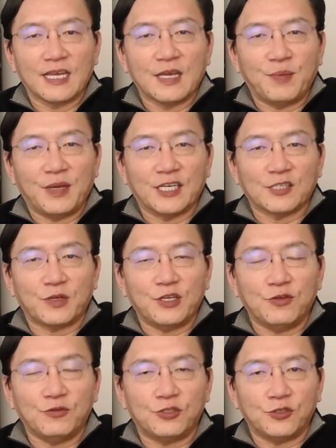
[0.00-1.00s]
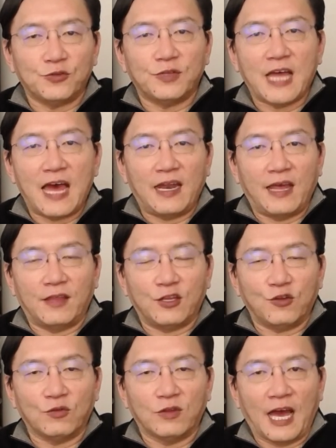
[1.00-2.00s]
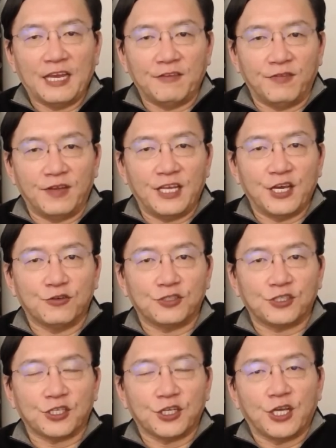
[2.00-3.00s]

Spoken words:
because when you do that and then you like videos